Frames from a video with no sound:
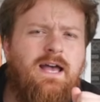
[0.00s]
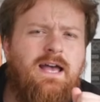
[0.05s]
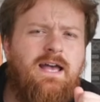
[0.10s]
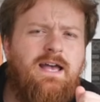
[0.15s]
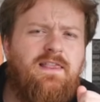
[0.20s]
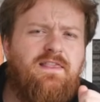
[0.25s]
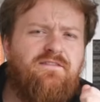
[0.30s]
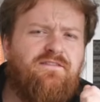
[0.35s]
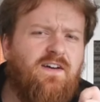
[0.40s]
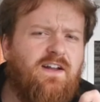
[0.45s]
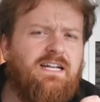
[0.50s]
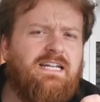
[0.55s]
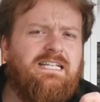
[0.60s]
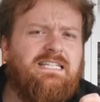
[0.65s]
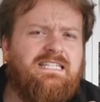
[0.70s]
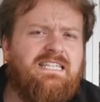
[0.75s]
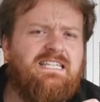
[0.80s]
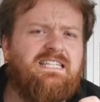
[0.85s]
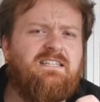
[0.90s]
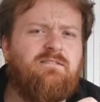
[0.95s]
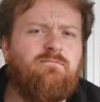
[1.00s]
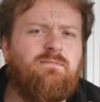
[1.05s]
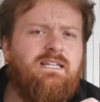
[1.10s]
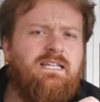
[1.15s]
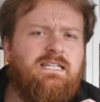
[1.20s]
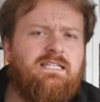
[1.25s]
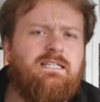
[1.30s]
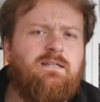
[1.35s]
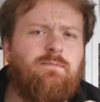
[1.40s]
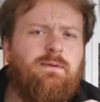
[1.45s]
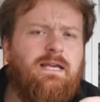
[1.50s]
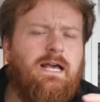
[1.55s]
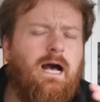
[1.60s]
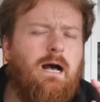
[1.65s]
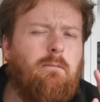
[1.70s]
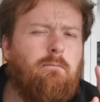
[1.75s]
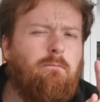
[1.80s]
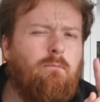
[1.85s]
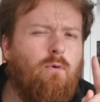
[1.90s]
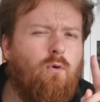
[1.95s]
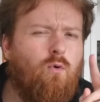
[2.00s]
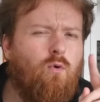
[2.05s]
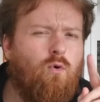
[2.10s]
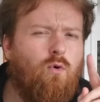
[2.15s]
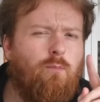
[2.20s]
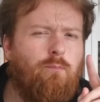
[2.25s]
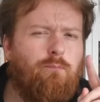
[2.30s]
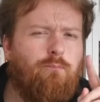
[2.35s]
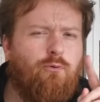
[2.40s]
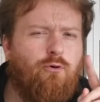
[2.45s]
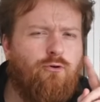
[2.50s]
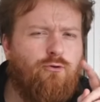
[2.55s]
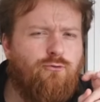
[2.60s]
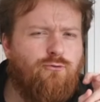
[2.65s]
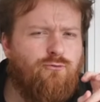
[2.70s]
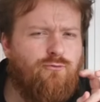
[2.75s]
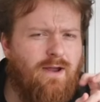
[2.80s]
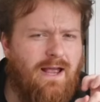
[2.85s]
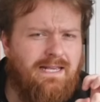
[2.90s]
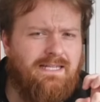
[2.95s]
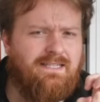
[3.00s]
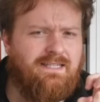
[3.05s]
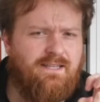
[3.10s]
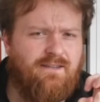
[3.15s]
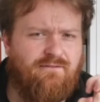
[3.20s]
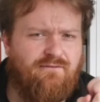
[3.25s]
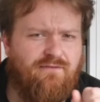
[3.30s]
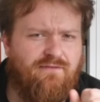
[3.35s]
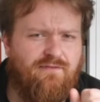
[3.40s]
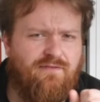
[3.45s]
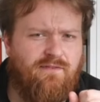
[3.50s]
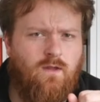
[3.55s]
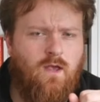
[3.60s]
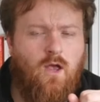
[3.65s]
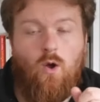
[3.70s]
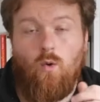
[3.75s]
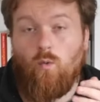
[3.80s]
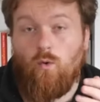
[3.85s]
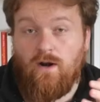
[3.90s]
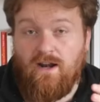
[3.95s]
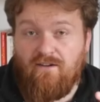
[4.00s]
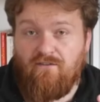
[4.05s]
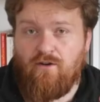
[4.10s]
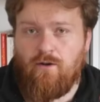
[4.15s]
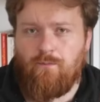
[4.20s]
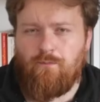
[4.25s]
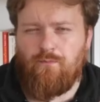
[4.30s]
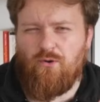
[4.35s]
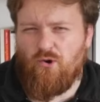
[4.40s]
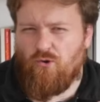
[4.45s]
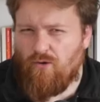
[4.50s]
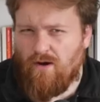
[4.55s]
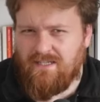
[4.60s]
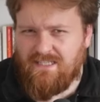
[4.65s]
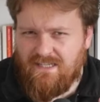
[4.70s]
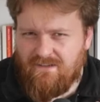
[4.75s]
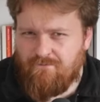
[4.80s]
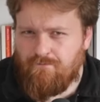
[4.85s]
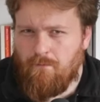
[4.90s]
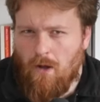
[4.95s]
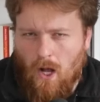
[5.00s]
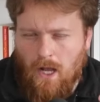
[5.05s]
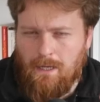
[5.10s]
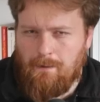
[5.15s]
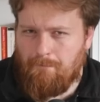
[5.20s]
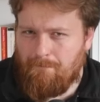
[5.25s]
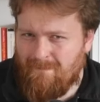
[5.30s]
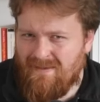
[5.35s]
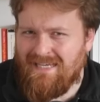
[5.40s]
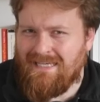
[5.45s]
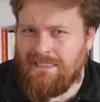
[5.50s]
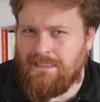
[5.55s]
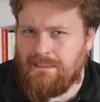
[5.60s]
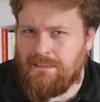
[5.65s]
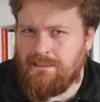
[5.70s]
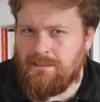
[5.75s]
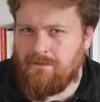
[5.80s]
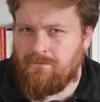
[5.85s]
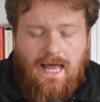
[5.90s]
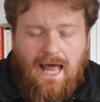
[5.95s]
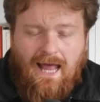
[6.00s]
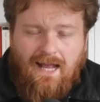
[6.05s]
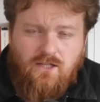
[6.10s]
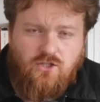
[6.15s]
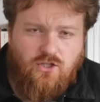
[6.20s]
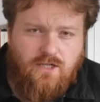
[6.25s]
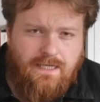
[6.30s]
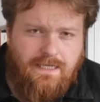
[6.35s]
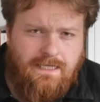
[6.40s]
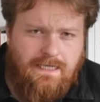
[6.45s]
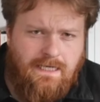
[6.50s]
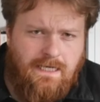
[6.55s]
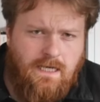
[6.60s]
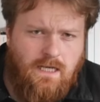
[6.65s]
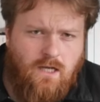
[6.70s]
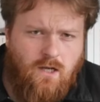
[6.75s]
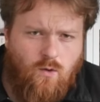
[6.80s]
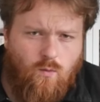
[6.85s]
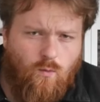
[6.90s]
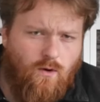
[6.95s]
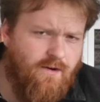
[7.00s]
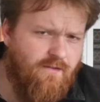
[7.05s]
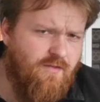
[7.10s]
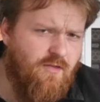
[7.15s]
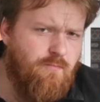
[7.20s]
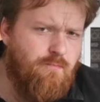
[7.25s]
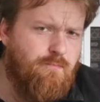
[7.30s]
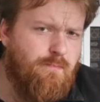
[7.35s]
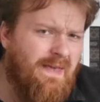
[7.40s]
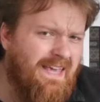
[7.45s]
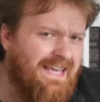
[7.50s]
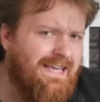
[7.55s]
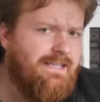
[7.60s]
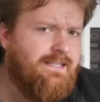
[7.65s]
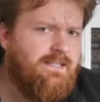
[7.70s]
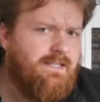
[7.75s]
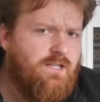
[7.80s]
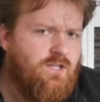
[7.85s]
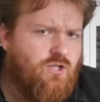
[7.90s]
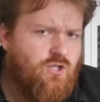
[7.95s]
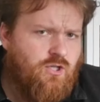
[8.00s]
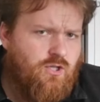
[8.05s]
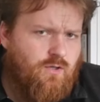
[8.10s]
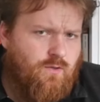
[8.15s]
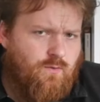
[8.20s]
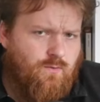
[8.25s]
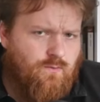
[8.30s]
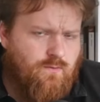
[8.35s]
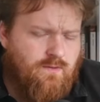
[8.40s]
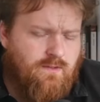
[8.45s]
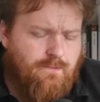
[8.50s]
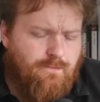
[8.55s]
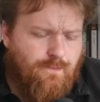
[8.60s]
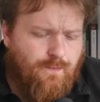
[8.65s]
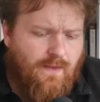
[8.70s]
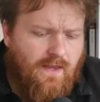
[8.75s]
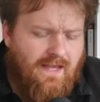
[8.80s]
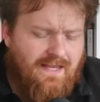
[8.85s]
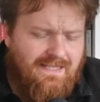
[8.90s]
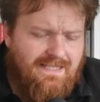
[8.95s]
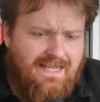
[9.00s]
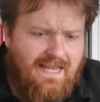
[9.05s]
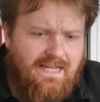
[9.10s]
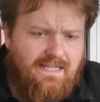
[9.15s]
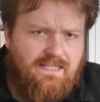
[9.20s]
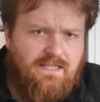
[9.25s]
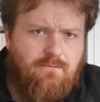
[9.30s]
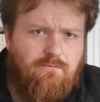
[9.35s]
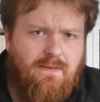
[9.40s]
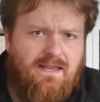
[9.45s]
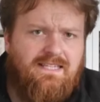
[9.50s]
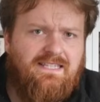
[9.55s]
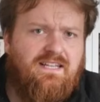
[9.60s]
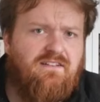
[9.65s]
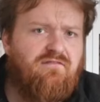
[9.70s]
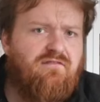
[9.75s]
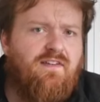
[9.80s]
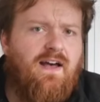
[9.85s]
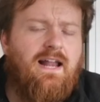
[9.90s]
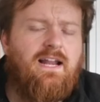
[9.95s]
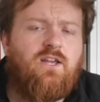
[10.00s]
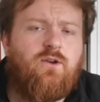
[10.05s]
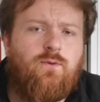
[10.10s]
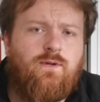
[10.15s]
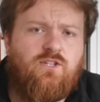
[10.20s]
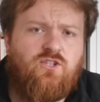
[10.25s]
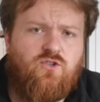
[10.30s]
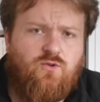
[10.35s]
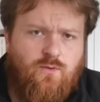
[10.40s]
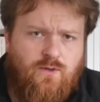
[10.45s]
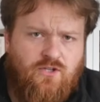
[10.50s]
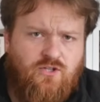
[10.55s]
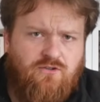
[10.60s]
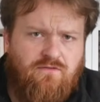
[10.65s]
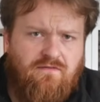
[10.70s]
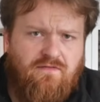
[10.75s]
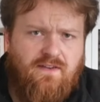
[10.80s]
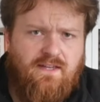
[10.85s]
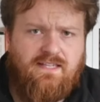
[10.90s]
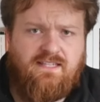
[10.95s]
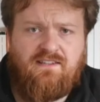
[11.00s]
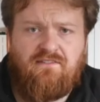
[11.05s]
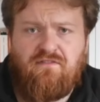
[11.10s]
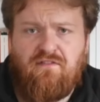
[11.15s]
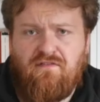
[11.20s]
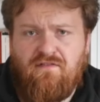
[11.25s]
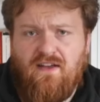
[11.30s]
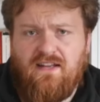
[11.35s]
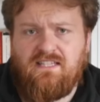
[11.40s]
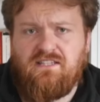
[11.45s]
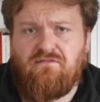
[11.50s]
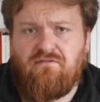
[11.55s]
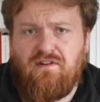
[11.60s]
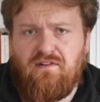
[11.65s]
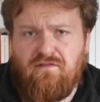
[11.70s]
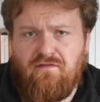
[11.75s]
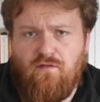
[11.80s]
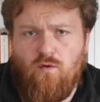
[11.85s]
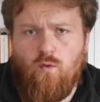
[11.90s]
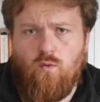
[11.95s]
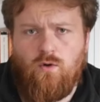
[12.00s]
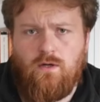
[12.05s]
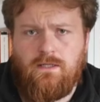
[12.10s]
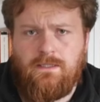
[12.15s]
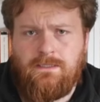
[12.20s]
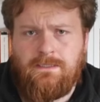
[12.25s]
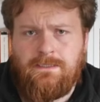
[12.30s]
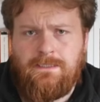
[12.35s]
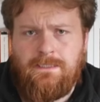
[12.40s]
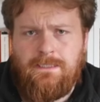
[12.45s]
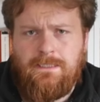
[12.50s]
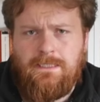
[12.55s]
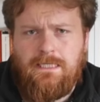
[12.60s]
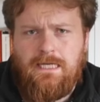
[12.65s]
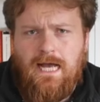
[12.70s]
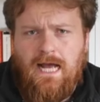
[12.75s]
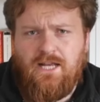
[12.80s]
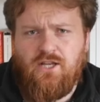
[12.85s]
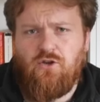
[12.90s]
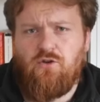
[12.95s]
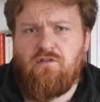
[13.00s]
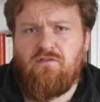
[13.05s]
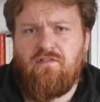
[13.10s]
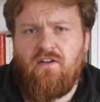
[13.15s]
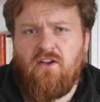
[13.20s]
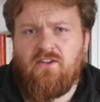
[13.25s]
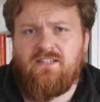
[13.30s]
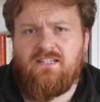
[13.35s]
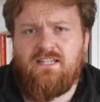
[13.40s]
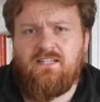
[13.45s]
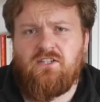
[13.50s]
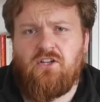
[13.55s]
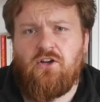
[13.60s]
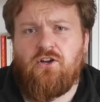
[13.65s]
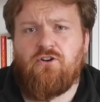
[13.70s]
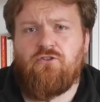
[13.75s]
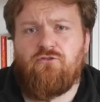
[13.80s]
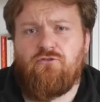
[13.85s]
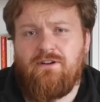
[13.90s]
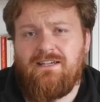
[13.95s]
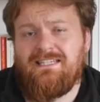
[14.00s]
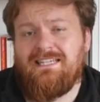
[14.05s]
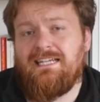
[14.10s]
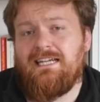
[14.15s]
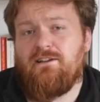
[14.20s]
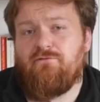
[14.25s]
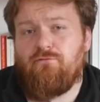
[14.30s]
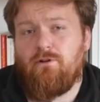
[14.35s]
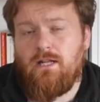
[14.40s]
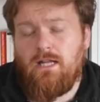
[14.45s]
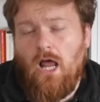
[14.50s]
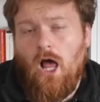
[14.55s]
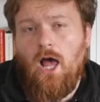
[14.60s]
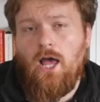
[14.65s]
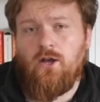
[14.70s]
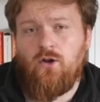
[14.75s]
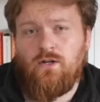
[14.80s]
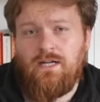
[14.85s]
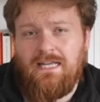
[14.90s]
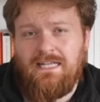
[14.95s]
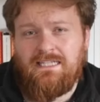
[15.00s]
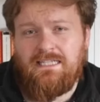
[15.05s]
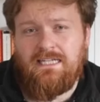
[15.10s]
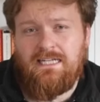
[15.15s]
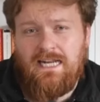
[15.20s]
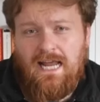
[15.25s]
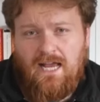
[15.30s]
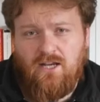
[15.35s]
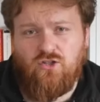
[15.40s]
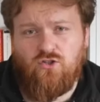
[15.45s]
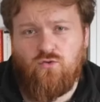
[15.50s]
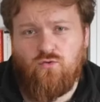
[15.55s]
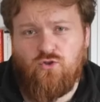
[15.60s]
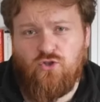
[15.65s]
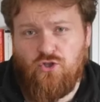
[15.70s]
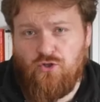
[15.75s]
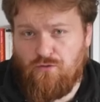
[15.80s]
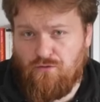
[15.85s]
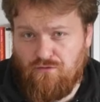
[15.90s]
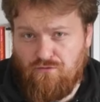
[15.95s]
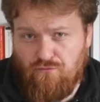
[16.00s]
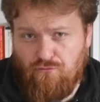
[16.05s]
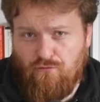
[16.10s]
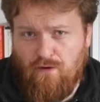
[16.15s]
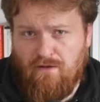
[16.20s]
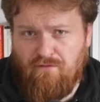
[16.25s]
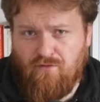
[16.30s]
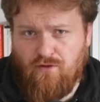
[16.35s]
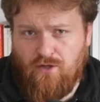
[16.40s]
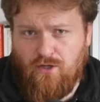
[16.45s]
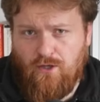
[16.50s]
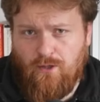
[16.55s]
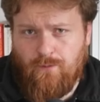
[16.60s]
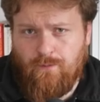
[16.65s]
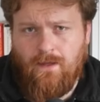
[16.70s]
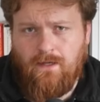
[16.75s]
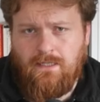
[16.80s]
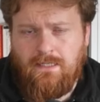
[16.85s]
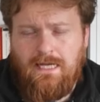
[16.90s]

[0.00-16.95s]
the funding system needs to become more progressive, whatever progressive might mean. Actually, one of the biggest issues is that domestic value in tuition fees have effectively fallen, and universities are increasingly relying on international students for revenue.